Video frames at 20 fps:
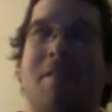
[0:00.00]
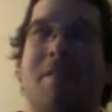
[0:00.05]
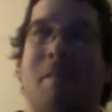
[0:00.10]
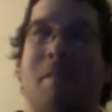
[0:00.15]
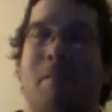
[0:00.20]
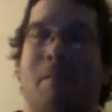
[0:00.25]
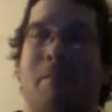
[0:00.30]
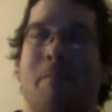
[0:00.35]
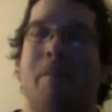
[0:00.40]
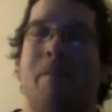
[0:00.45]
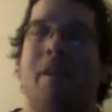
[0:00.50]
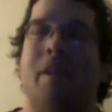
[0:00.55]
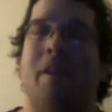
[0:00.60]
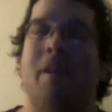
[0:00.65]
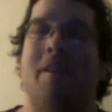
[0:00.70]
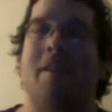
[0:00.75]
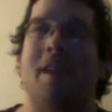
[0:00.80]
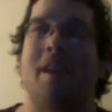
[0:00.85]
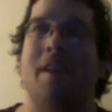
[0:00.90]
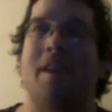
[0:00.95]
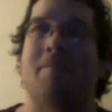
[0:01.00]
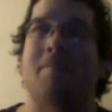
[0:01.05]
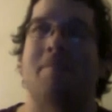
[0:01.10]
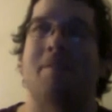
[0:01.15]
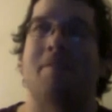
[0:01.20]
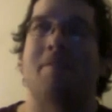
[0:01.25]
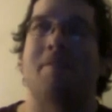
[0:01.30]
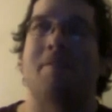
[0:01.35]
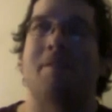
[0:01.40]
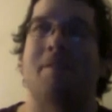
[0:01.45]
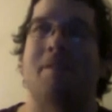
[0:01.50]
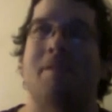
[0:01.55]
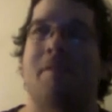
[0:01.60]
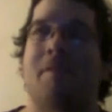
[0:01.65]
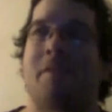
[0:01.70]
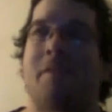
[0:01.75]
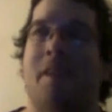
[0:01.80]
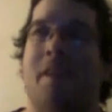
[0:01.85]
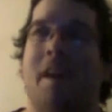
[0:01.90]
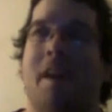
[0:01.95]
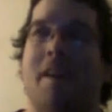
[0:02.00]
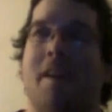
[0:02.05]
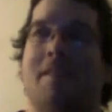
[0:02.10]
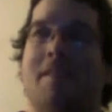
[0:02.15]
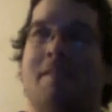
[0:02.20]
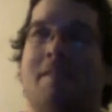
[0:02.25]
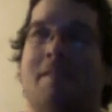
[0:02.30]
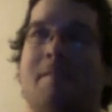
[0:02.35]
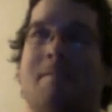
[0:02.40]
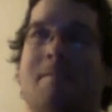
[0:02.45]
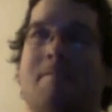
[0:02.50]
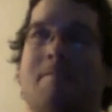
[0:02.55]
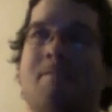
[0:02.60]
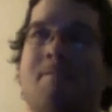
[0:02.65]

a million times over the last